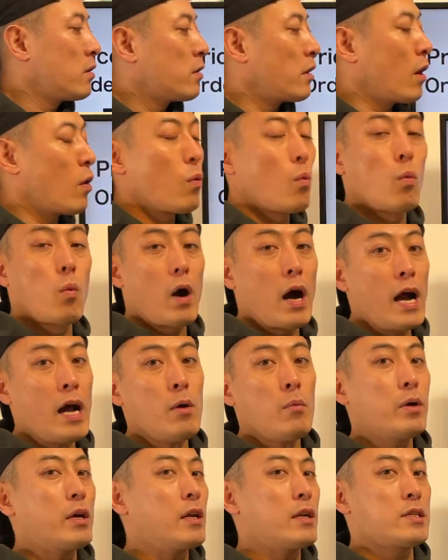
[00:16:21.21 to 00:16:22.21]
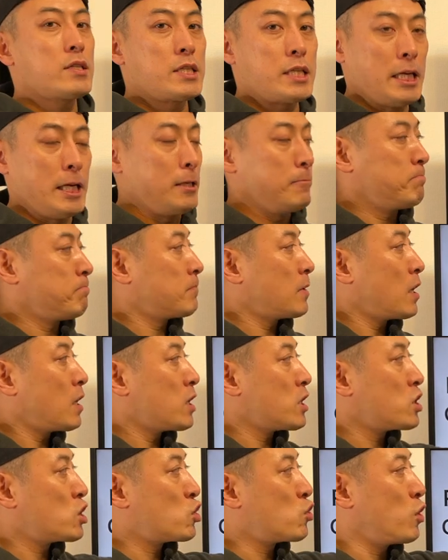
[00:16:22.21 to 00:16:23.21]
Then why are we gonna see
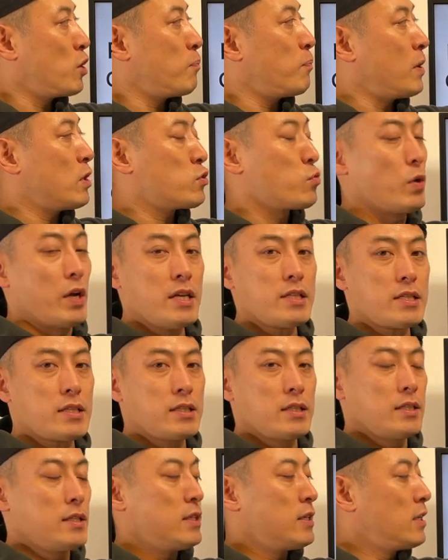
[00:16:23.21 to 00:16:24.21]
slippage risk